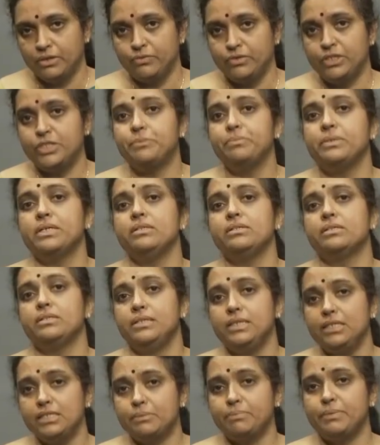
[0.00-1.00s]
which means
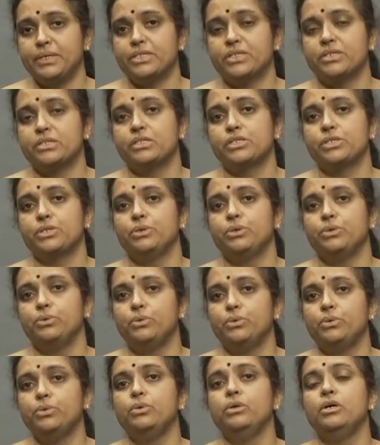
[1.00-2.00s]
these patients
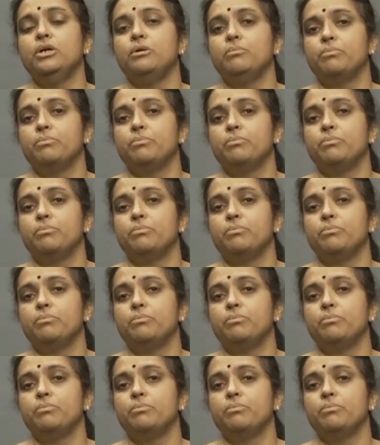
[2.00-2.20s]
who